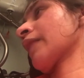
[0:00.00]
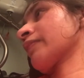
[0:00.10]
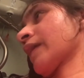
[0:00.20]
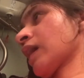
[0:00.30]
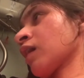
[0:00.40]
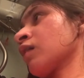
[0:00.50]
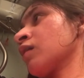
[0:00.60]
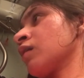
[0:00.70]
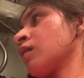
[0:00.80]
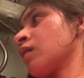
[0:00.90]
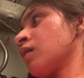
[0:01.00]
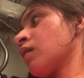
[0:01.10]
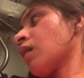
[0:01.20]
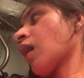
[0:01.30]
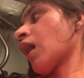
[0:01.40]
there.
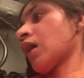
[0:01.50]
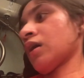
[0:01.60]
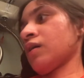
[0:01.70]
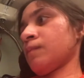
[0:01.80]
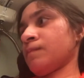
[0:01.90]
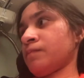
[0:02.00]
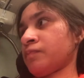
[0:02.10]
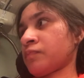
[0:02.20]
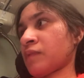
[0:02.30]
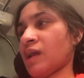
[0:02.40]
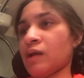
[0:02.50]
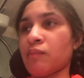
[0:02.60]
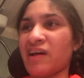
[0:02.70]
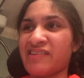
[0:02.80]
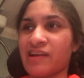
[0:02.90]
And
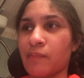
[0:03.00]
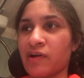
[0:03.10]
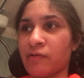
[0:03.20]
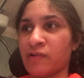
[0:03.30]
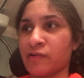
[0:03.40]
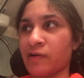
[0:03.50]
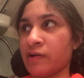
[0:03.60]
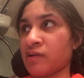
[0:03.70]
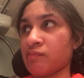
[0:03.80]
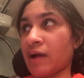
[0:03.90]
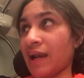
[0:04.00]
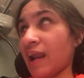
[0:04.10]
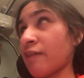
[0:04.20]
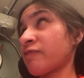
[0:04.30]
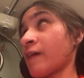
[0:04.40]
my stomach was going to my
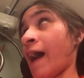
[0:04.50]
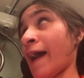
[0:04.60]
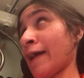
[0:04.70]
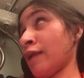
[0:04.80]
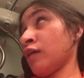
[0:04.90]
left side,